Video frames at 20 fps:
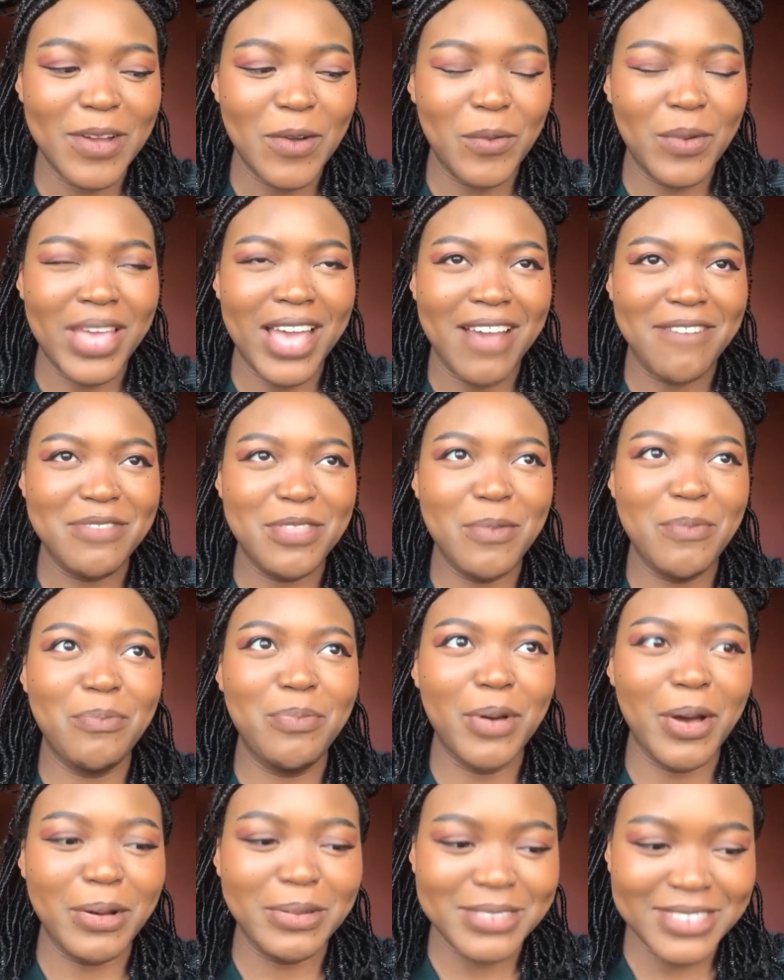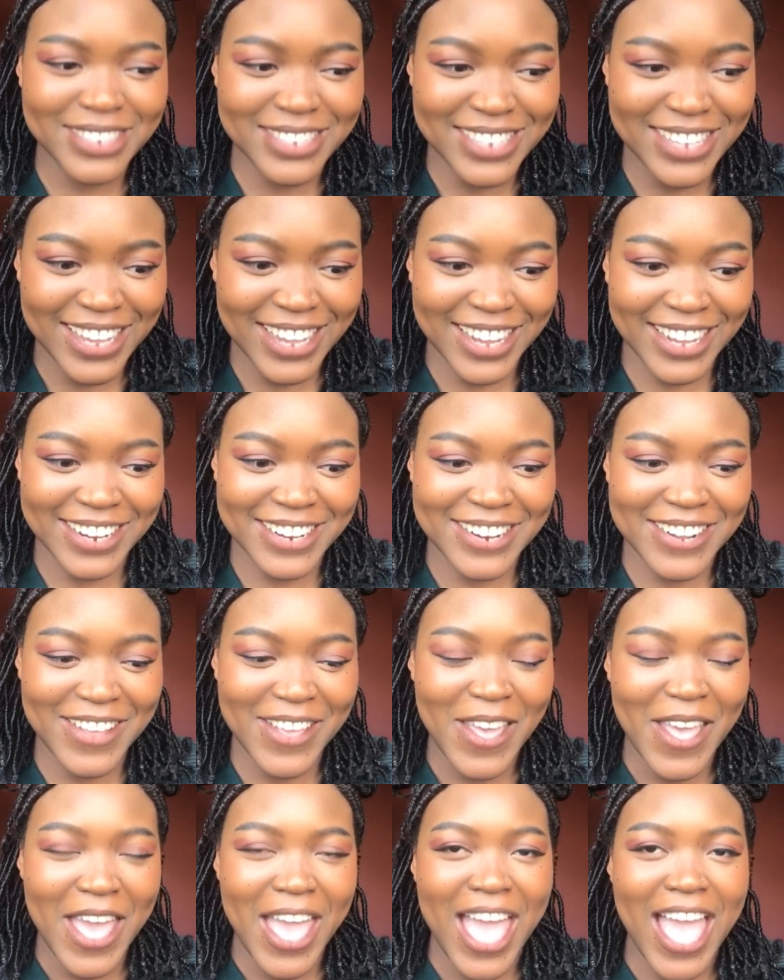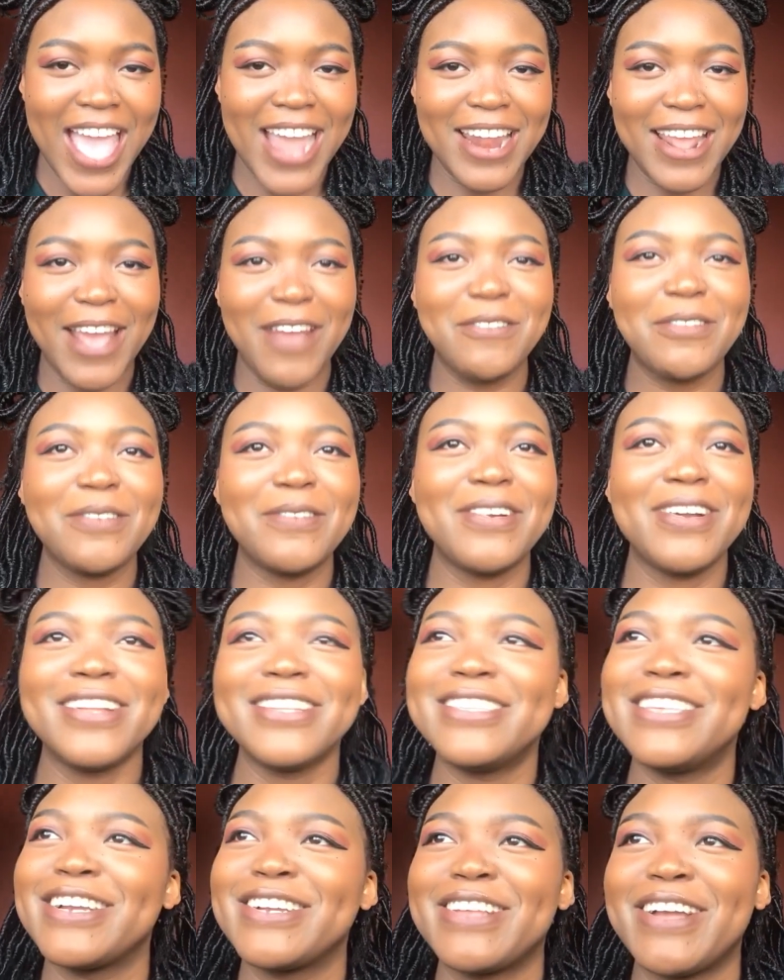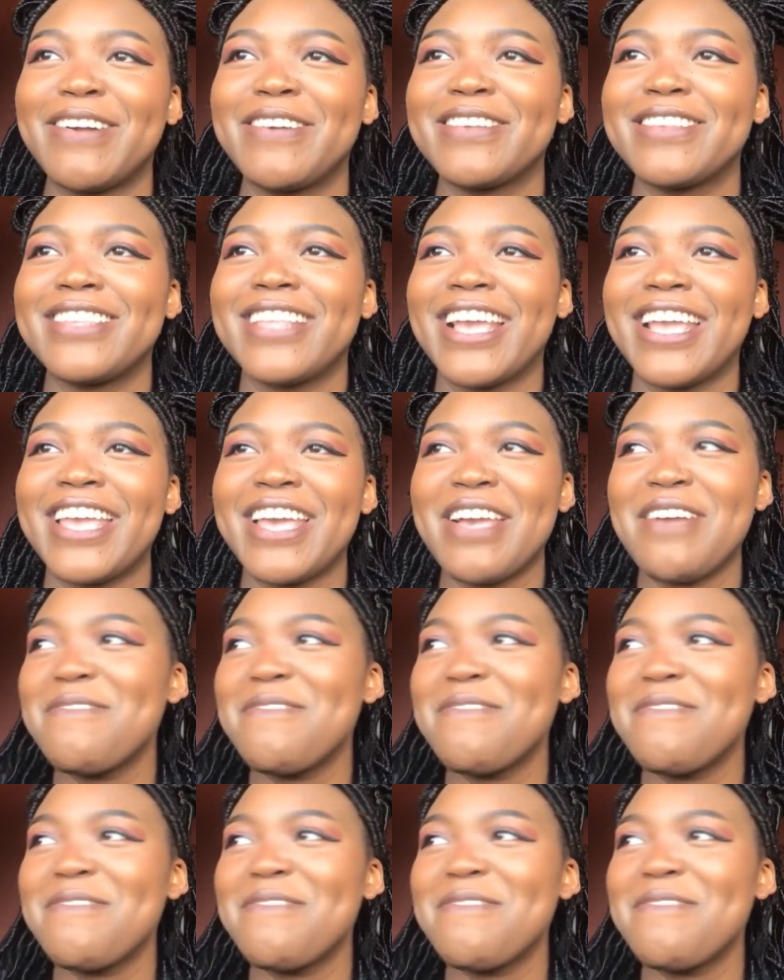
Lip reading: we have the boat scene, and everyone on TikTok was like,